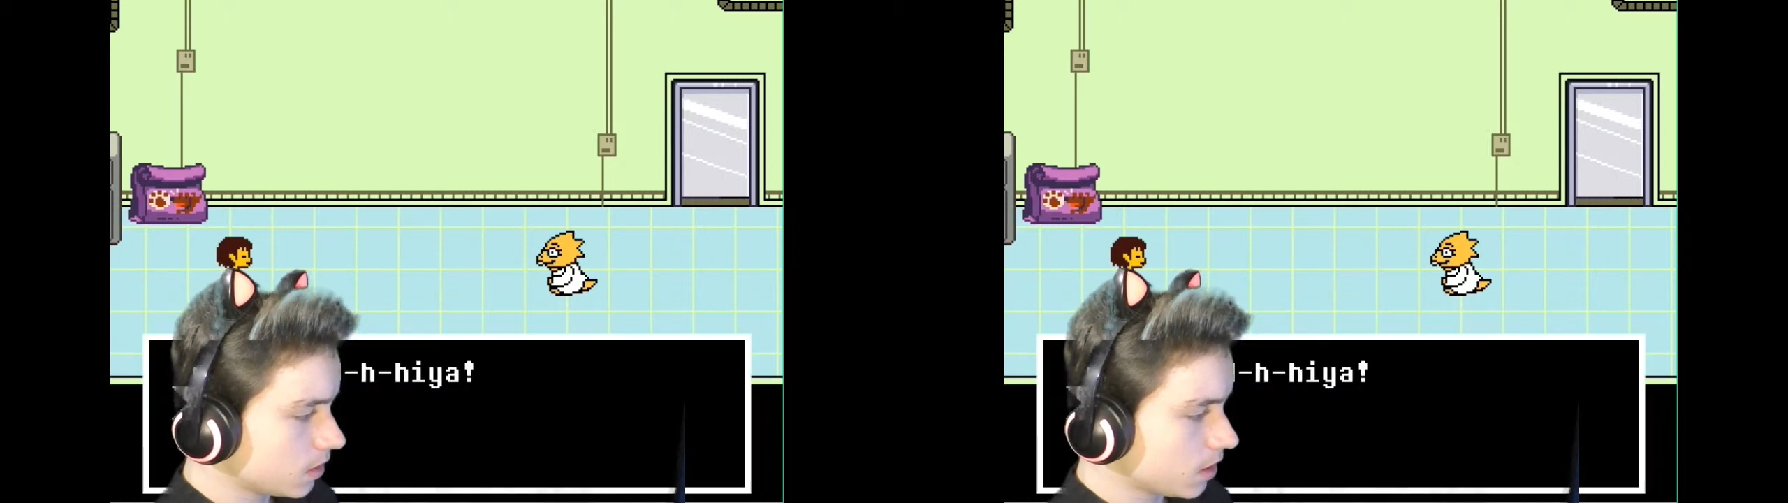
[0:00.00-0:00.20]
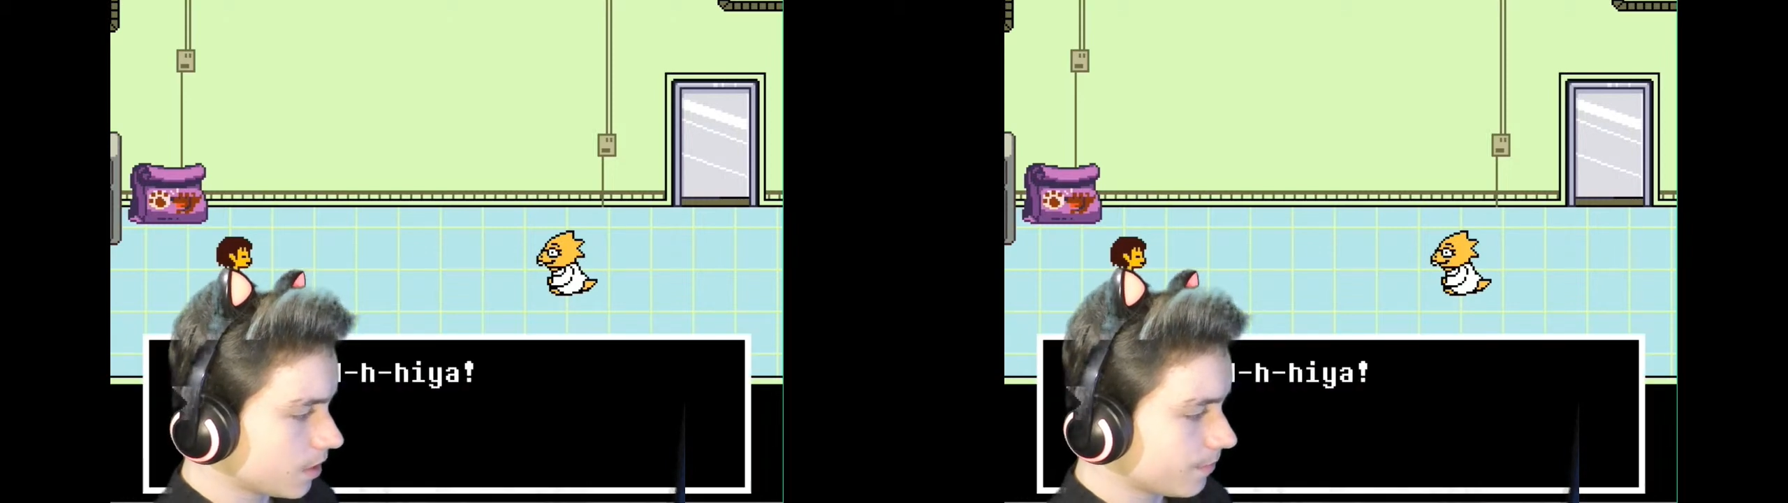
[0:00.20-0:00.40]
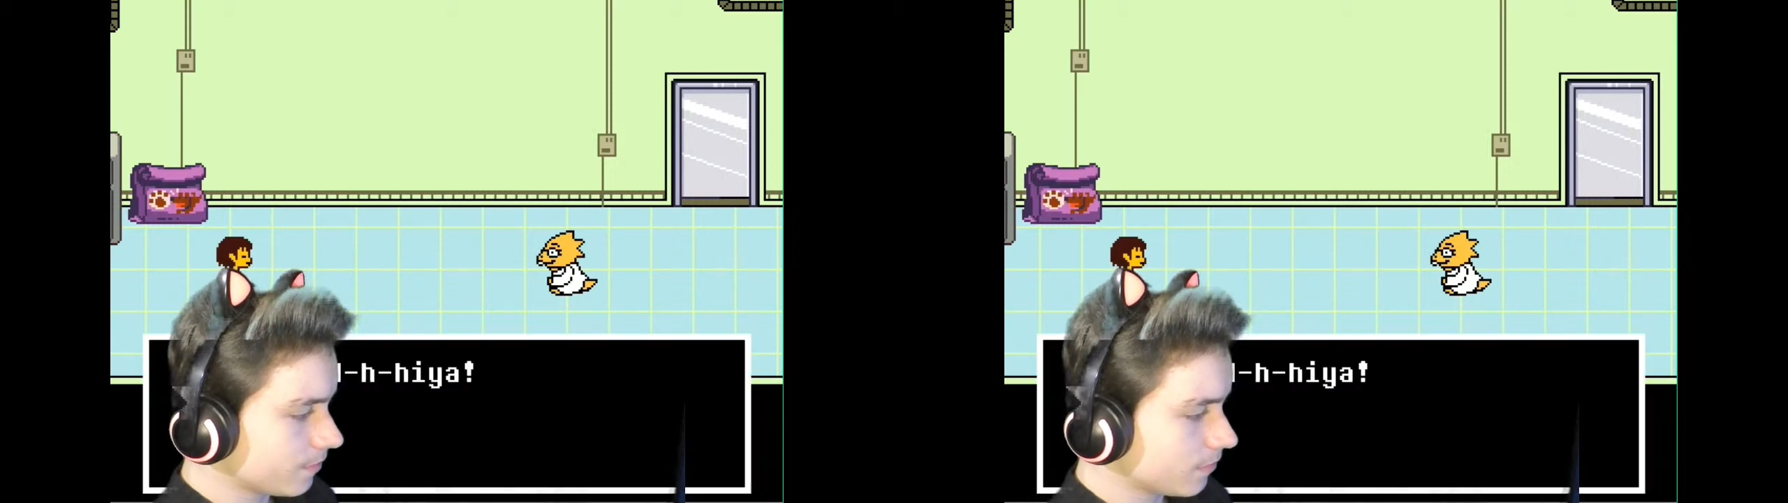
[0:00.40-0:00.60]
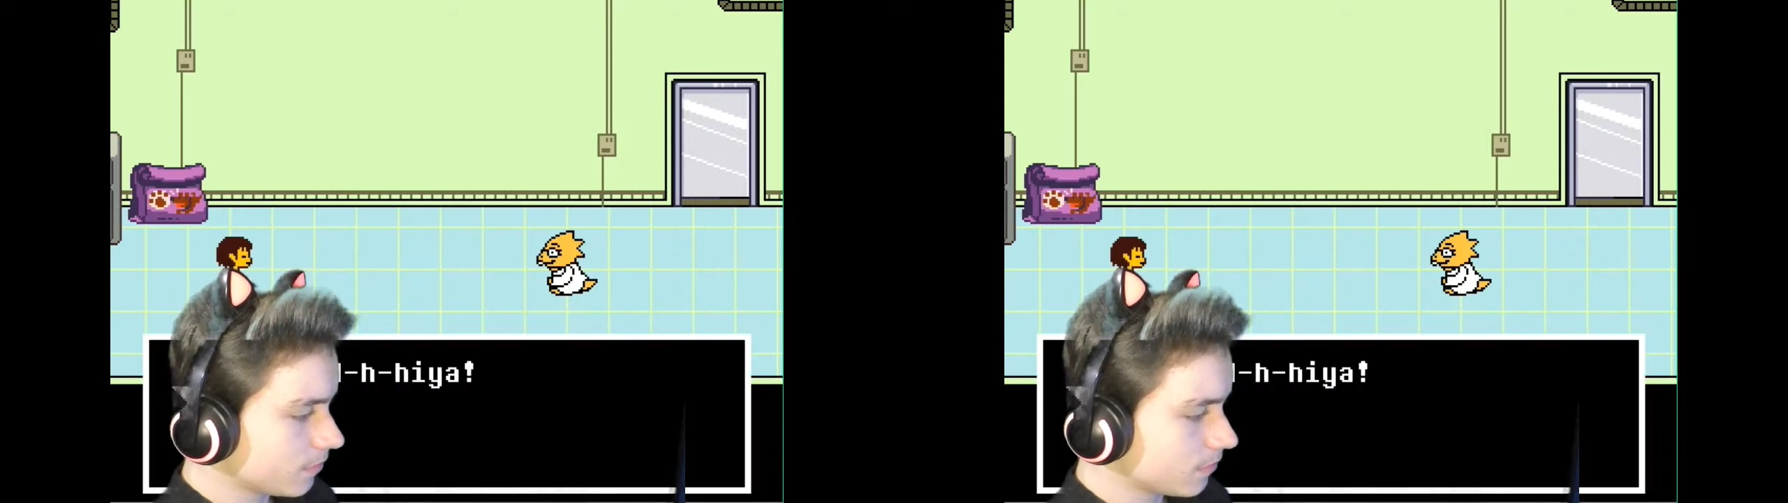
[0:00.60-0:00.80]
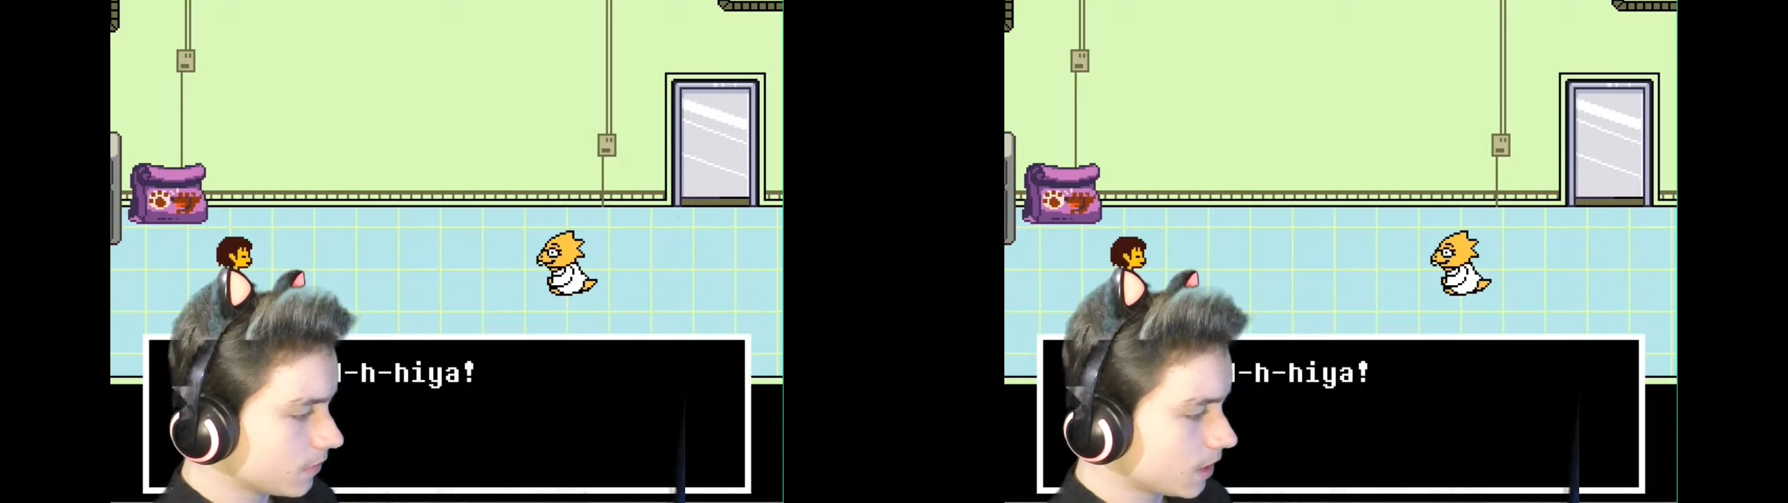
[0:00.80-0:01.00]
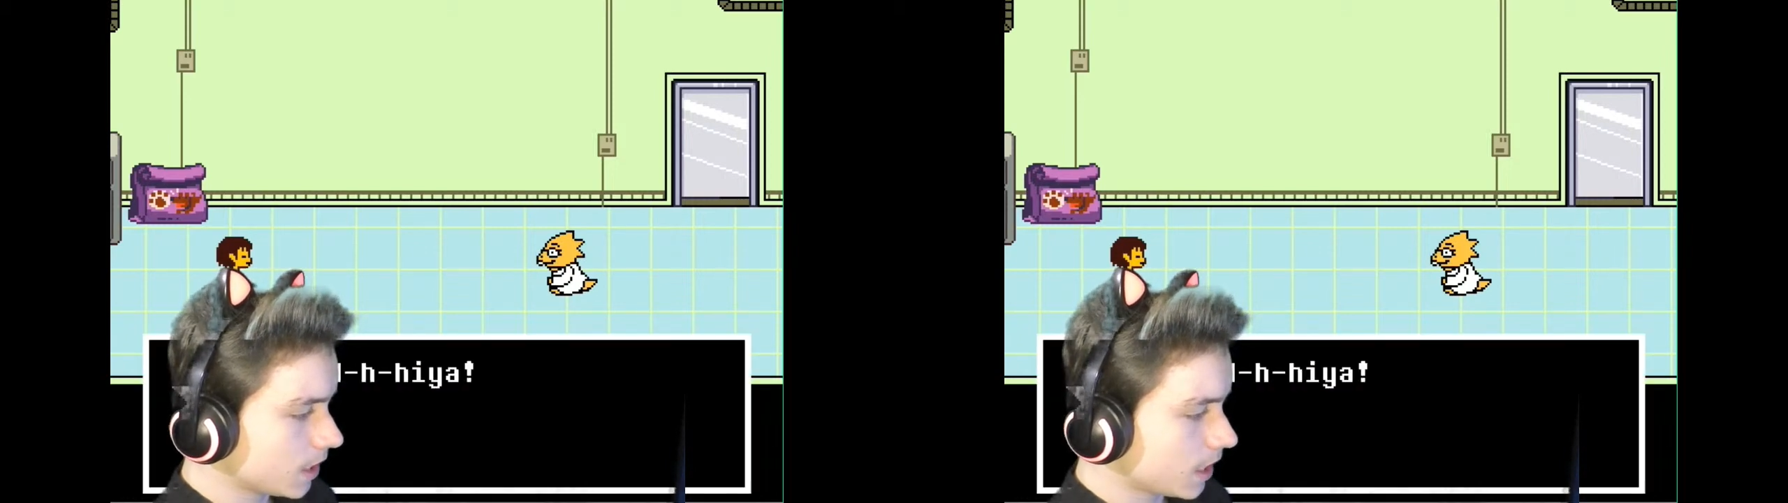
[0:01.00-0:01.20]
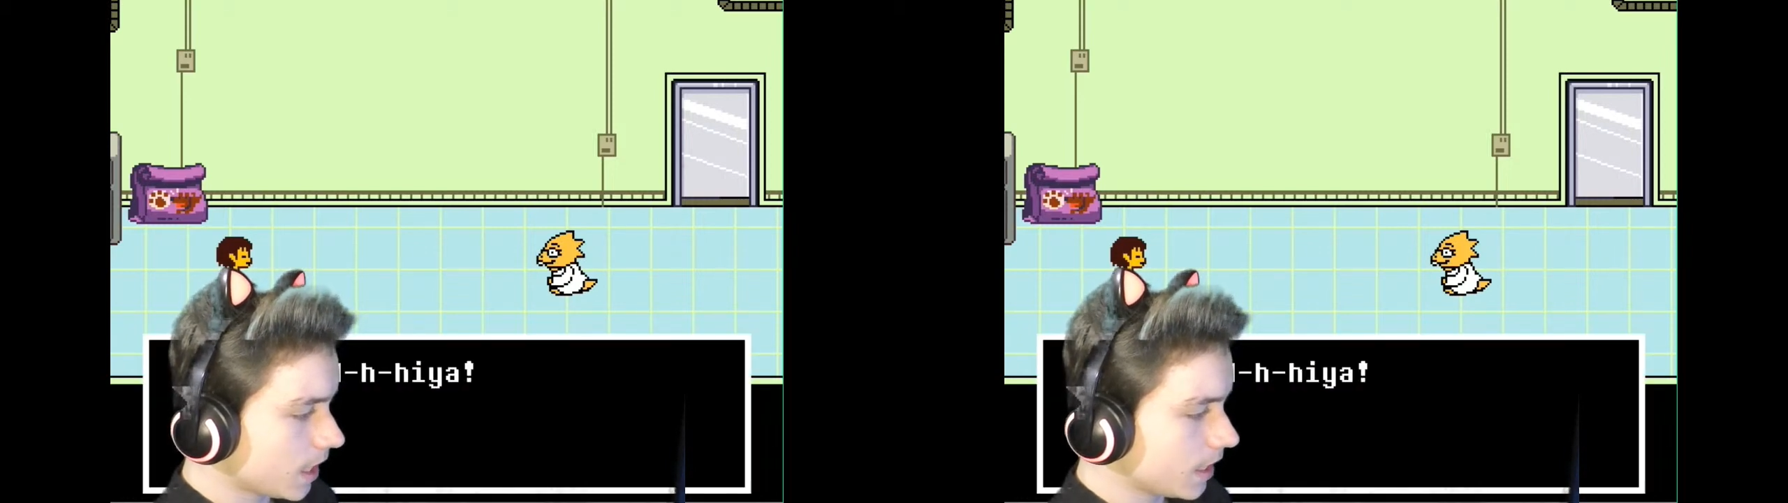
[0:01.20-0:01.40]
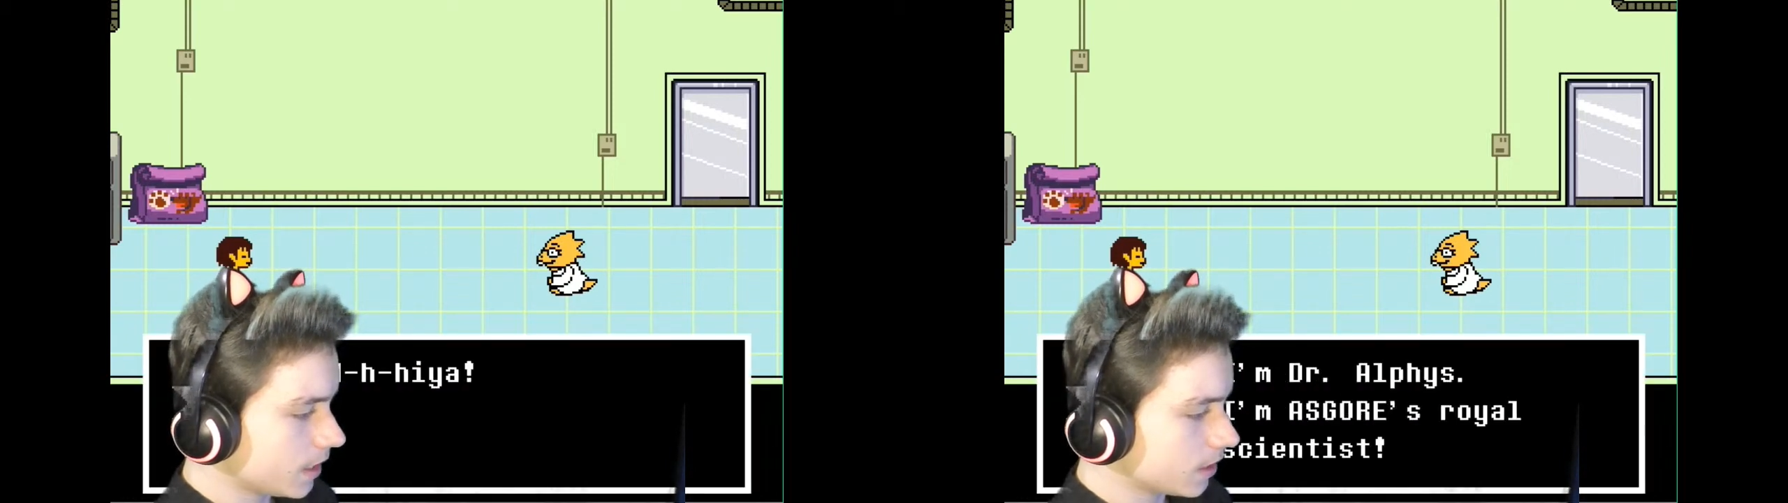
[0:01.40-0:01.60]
Um, uh, hi.